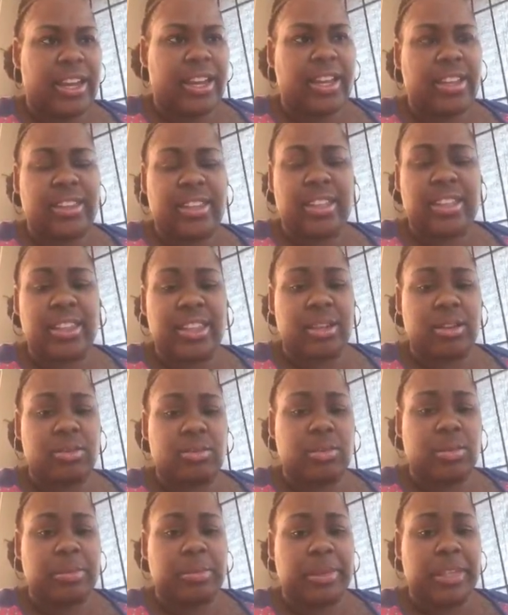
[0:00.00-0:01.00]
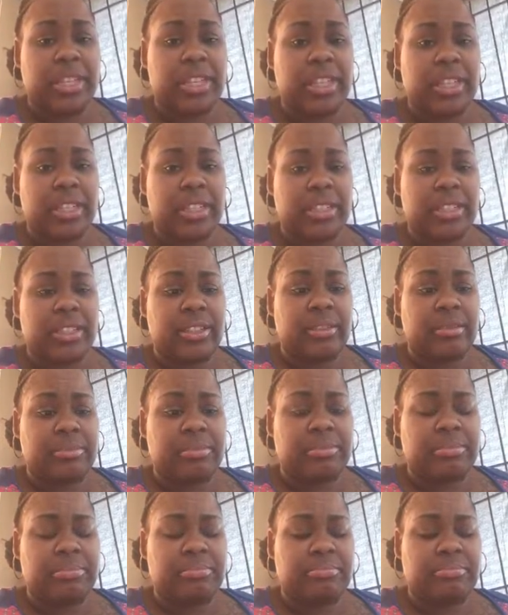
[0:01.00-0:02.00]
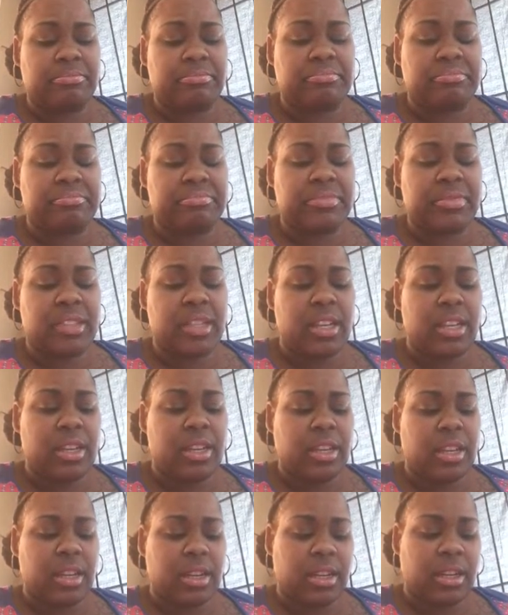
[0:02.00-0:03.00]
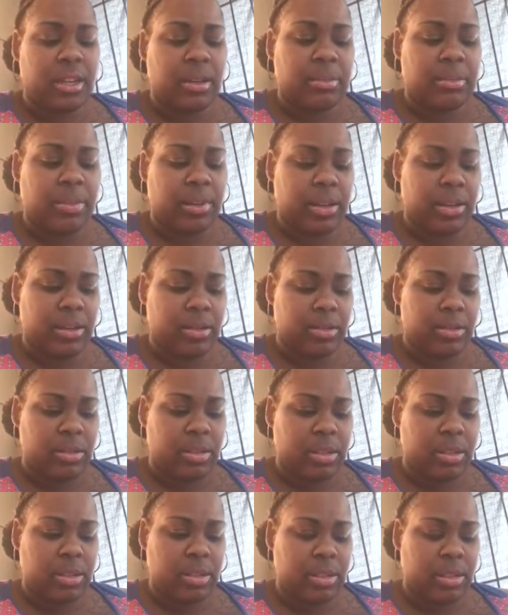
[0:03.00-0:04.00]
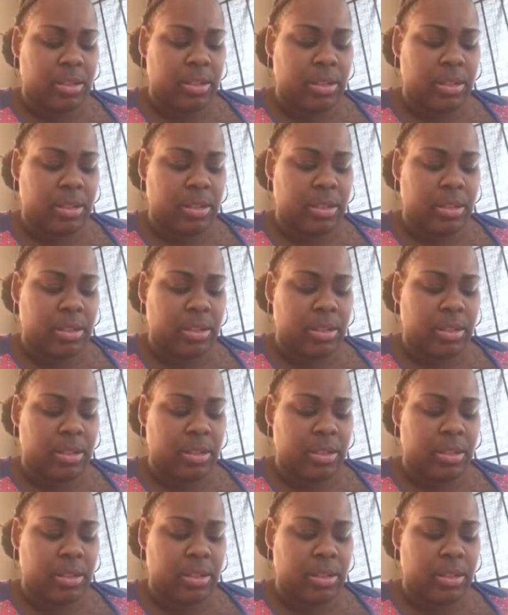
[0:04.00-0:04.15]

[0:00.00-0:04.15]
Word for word: I think those would be good. Um, what else?